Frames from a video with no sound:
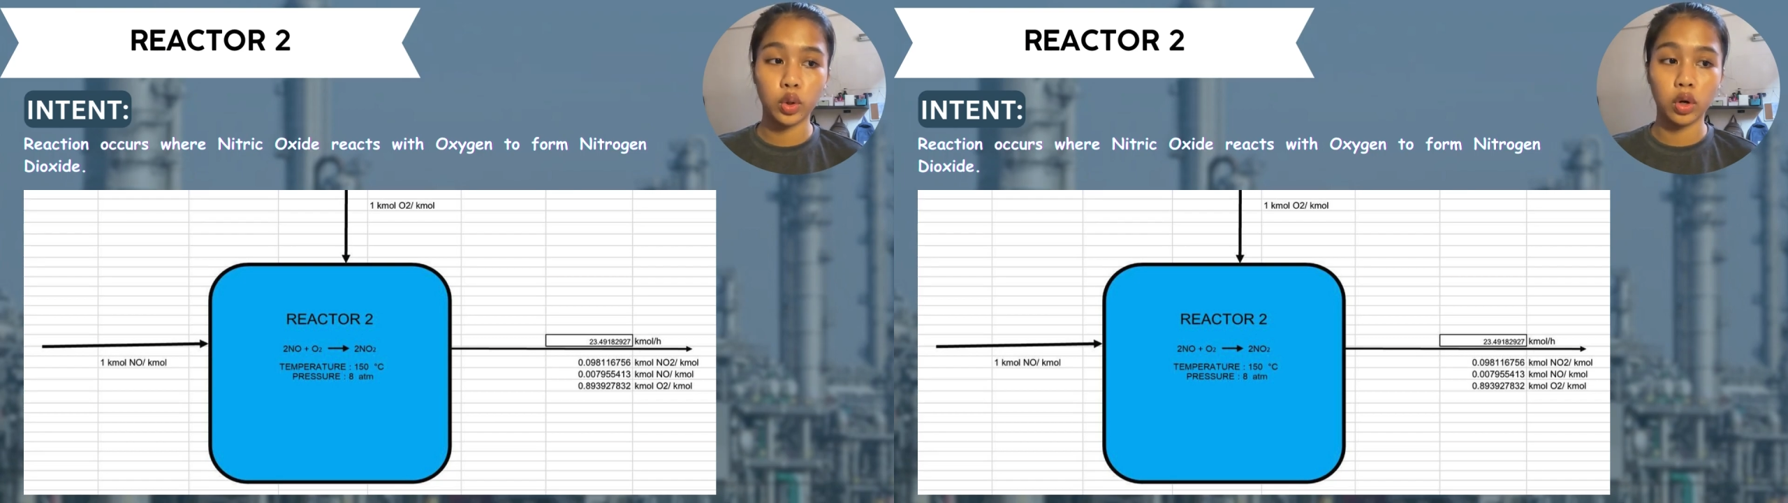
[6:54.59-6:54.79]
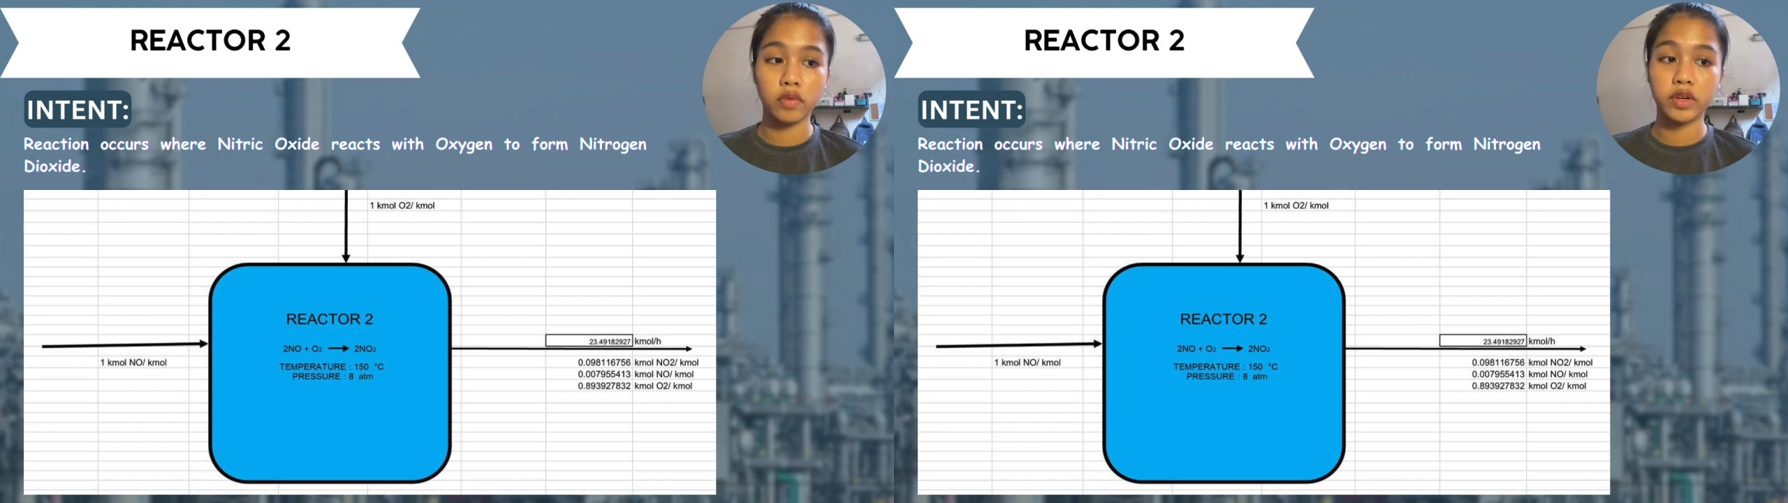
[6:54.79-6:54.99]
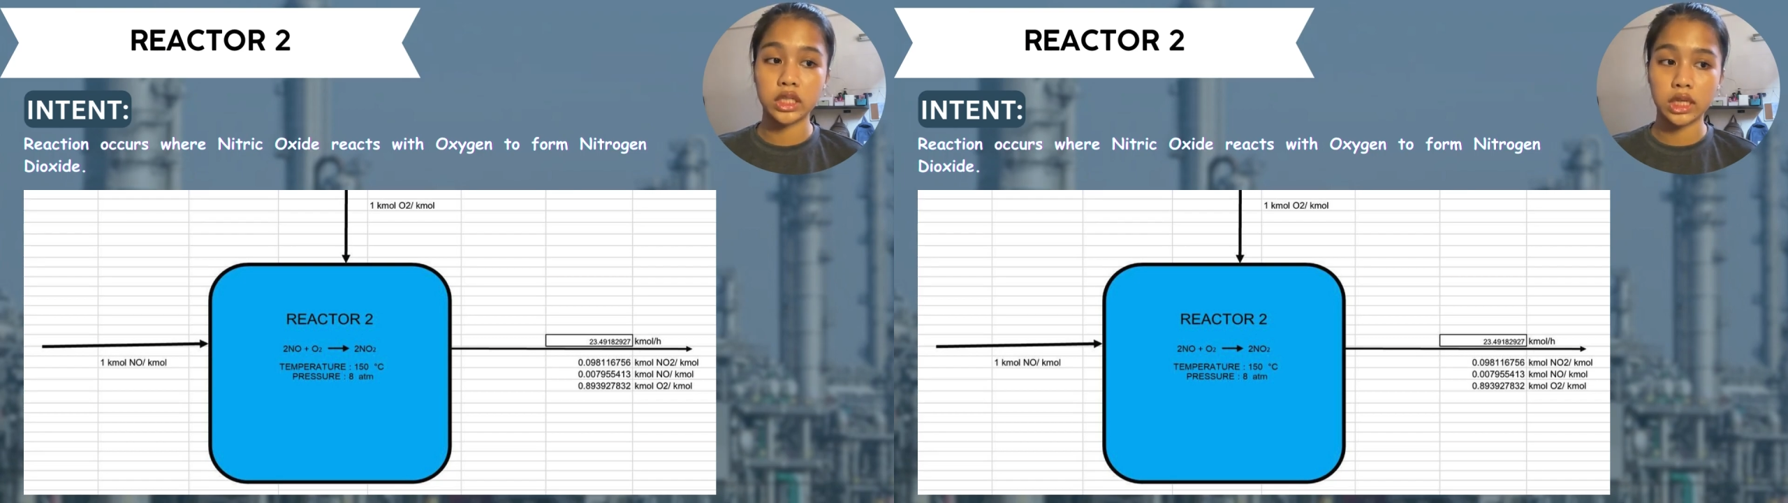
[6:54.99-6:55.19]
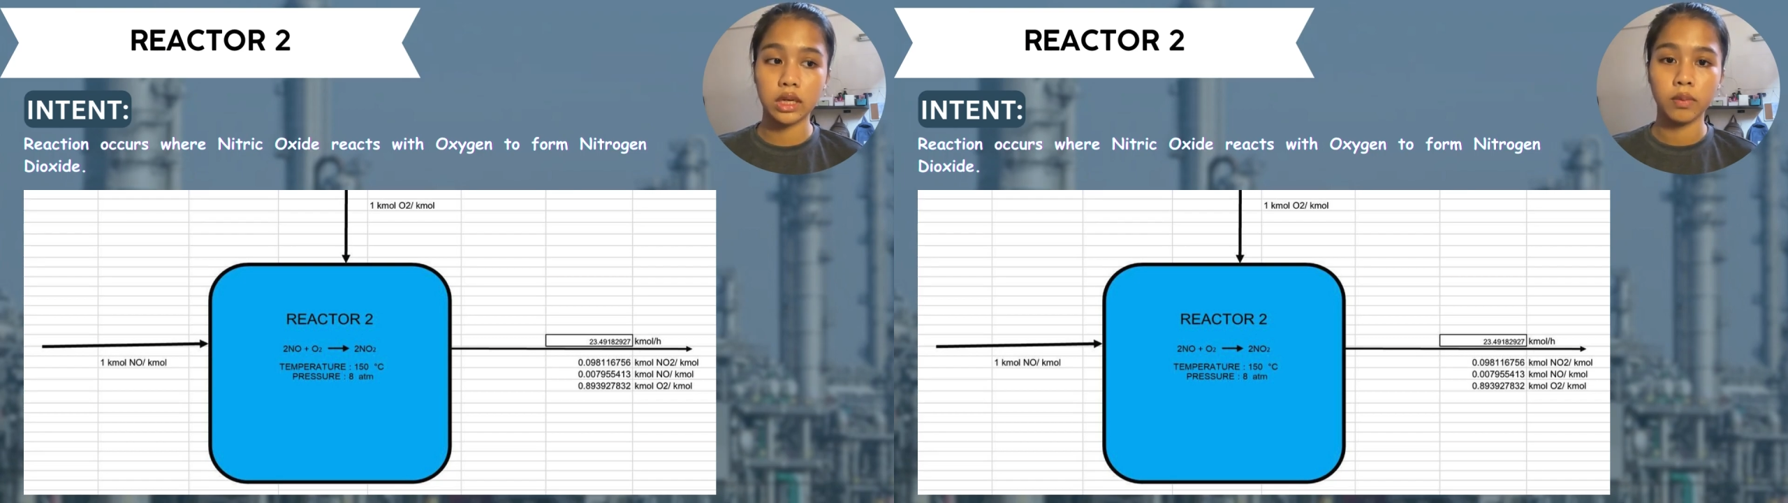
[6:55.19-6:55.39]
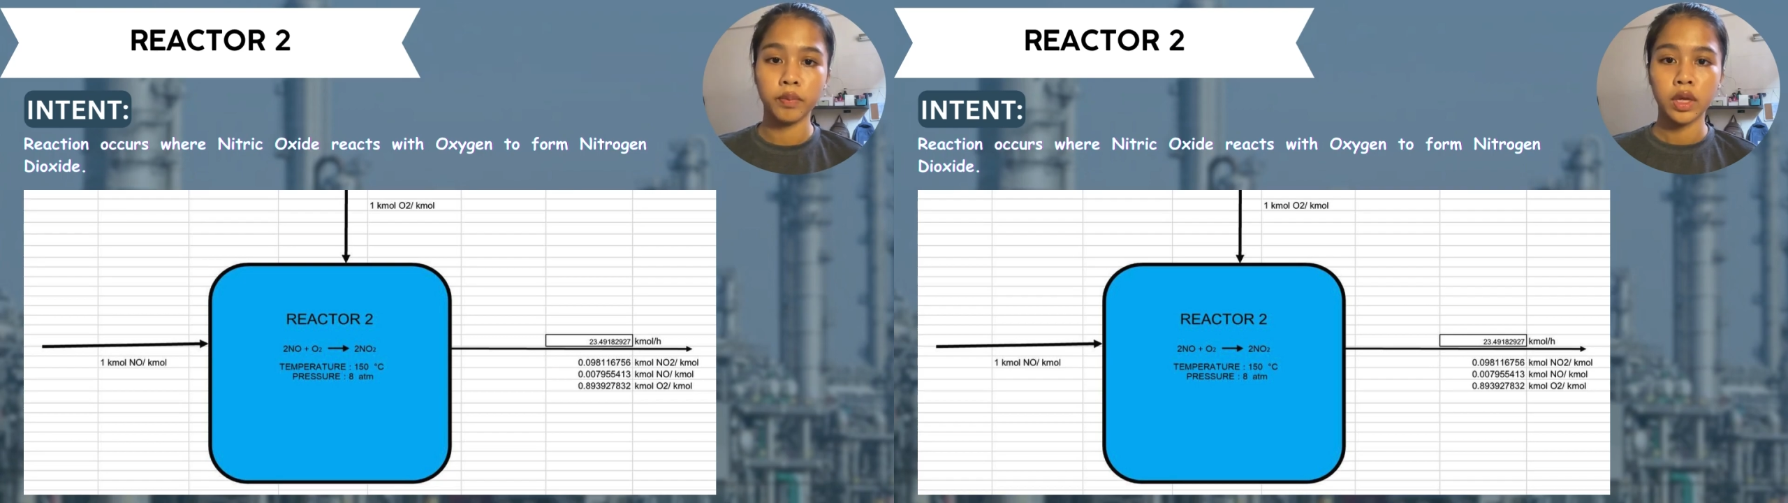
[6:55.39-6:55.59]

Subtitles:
conversion,